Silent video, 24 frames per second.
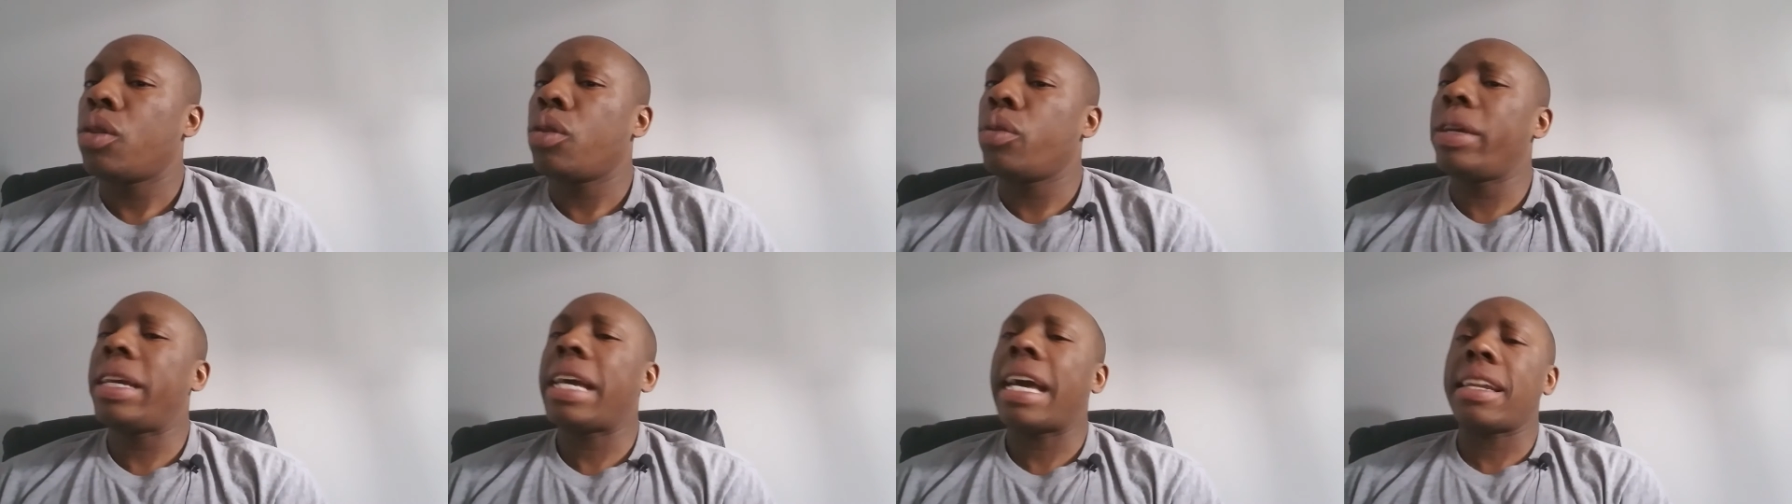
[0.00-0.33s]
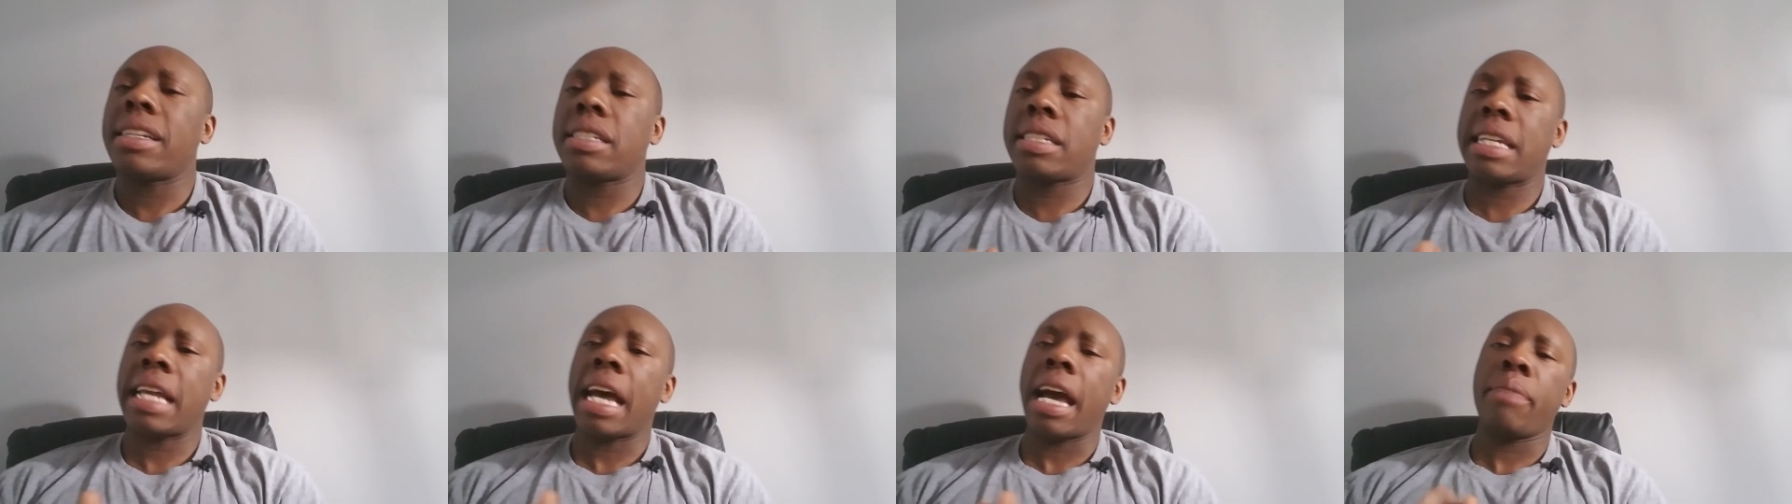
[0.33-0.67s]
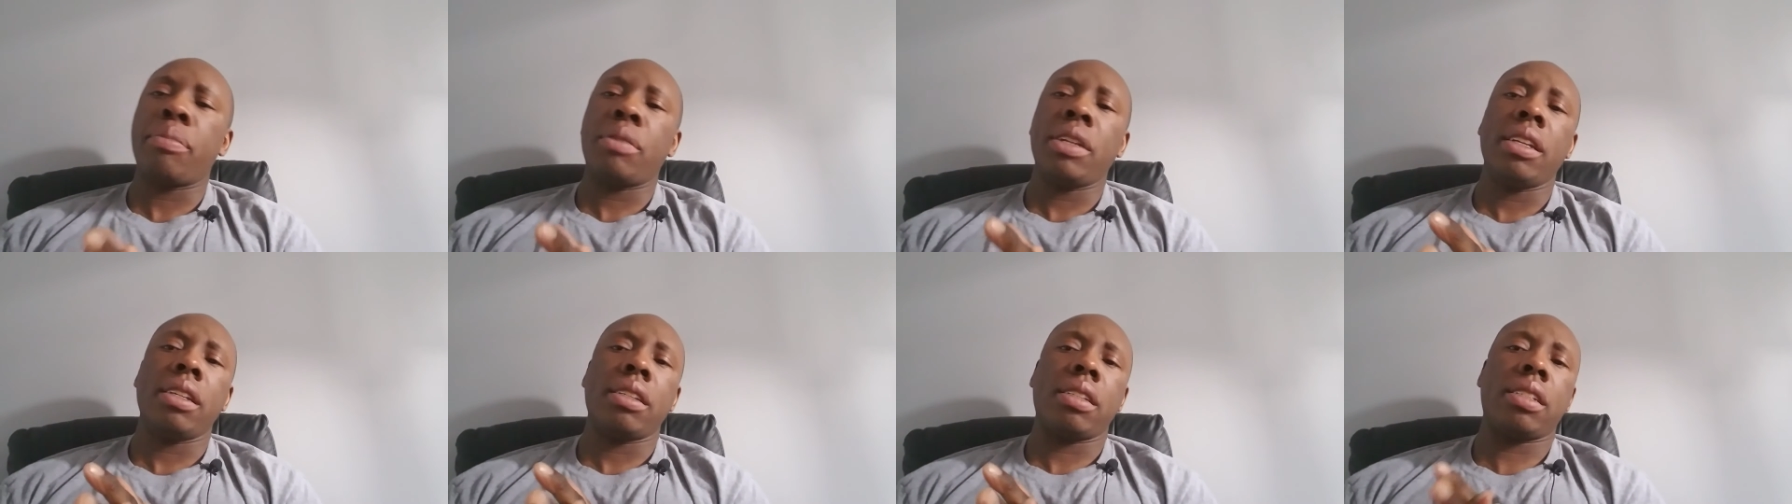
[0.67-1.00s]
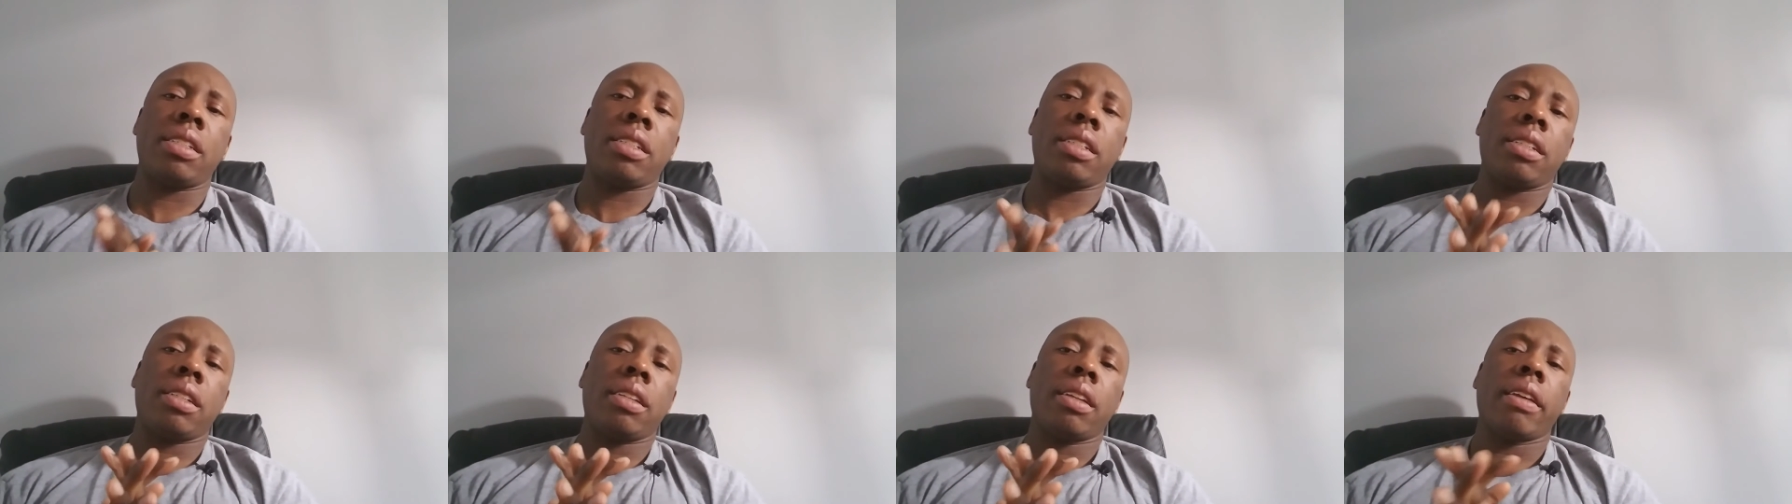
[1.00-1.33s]
We got to stop
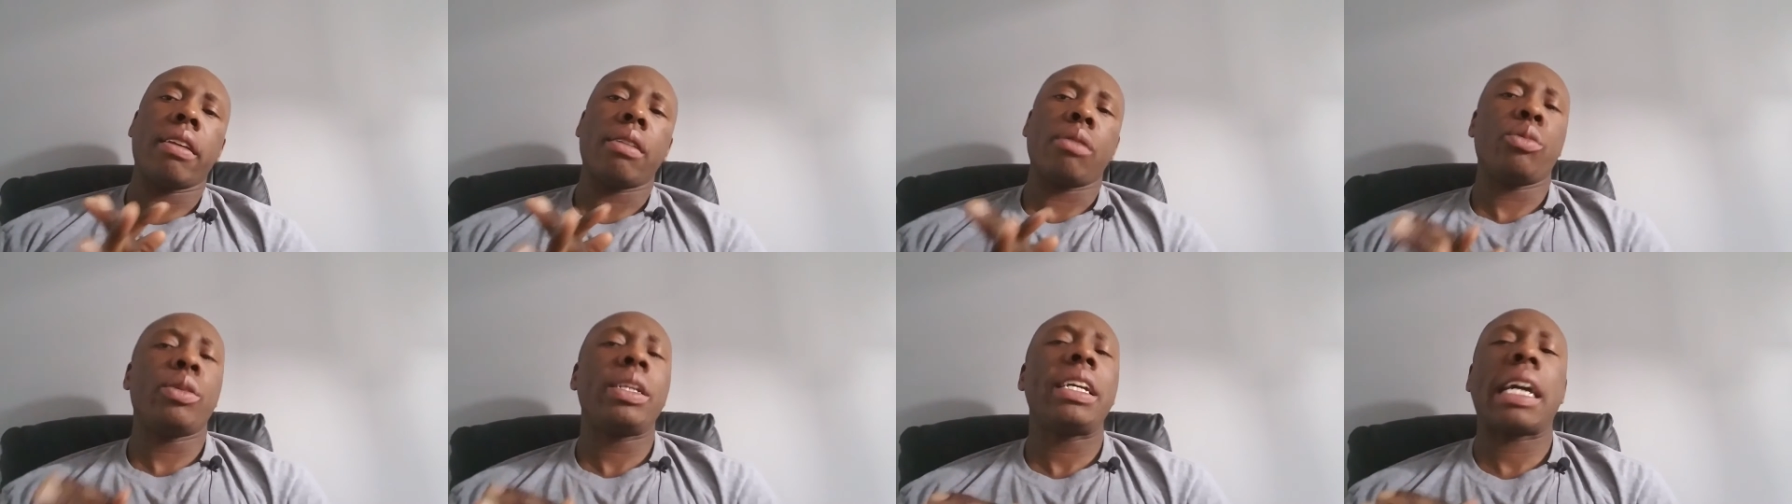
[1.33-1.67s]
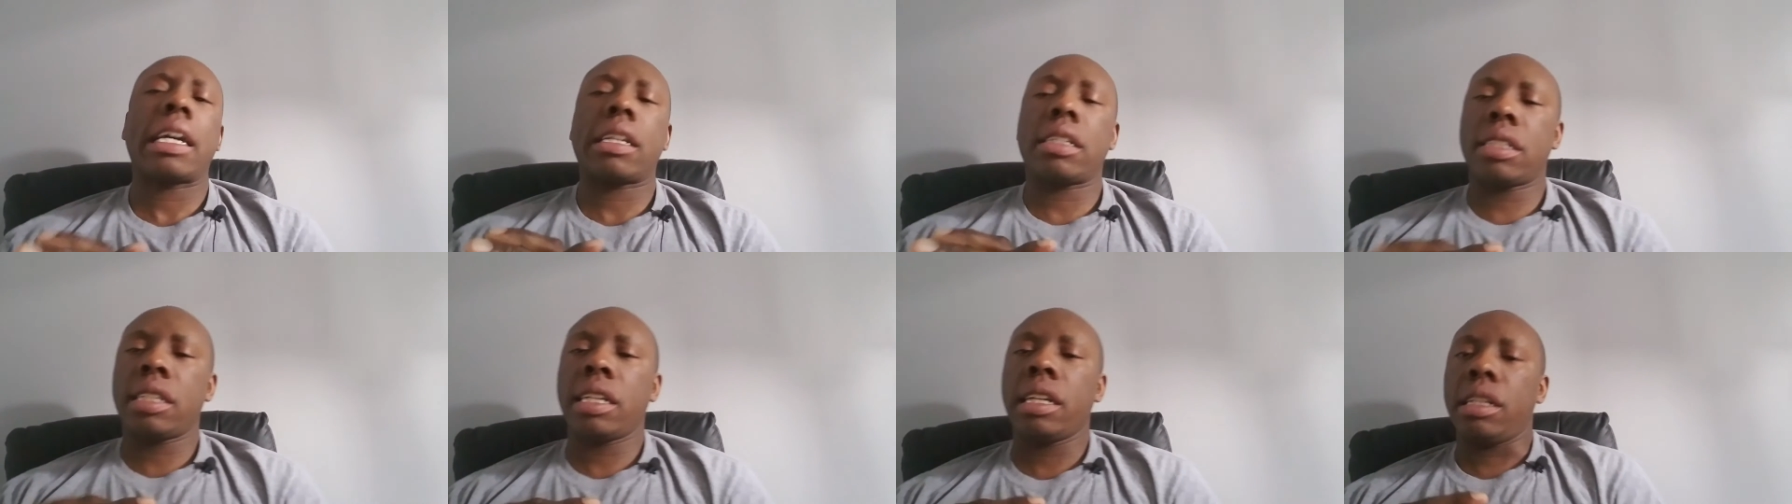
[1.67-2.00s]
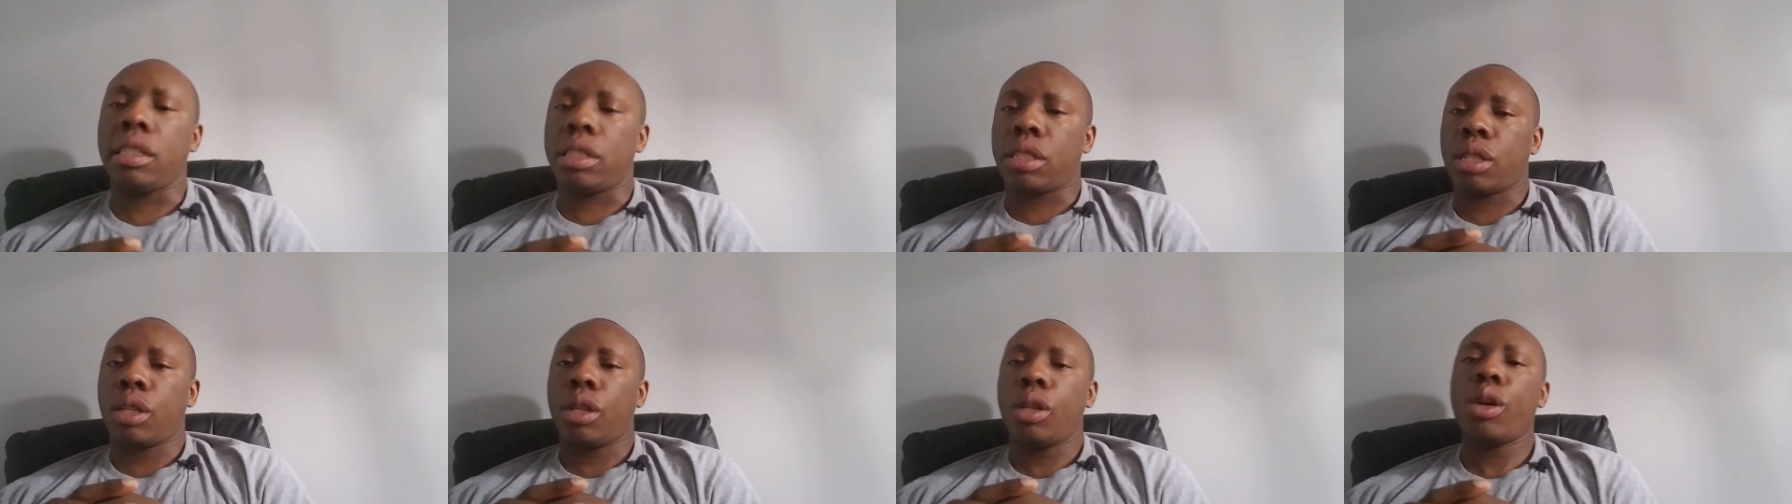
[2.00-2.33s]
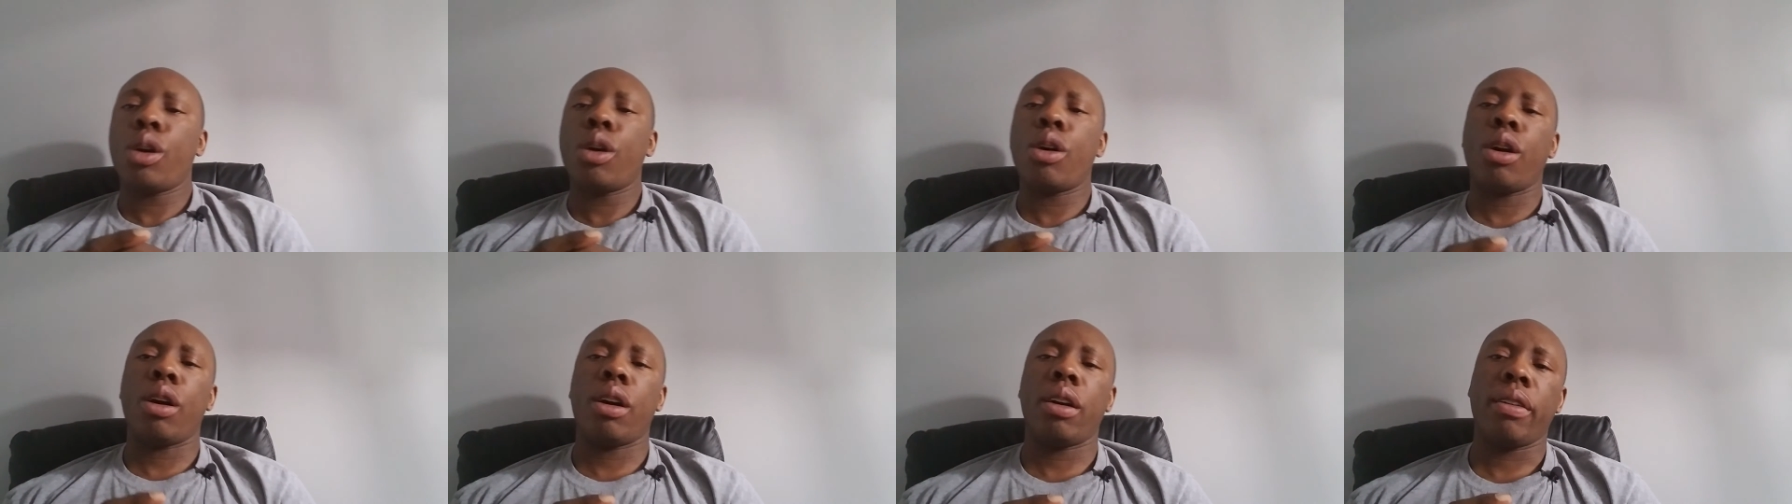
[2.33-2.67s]
this. We got to change the
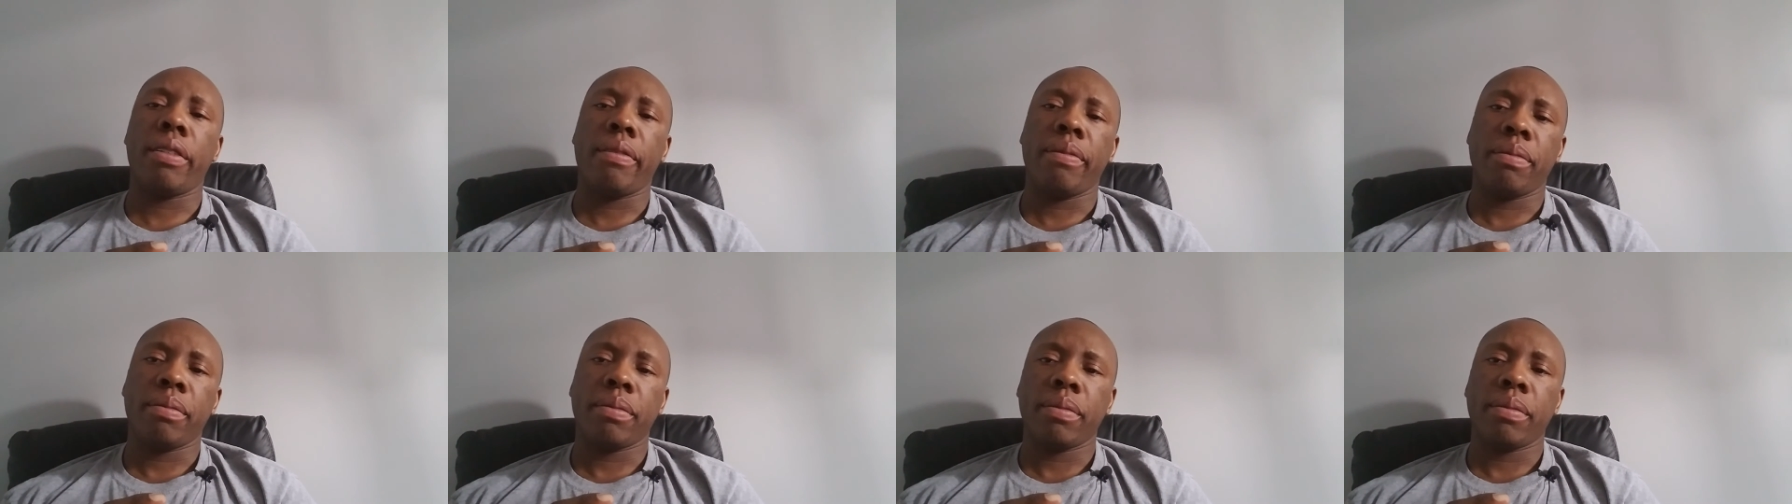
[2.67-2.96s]
law.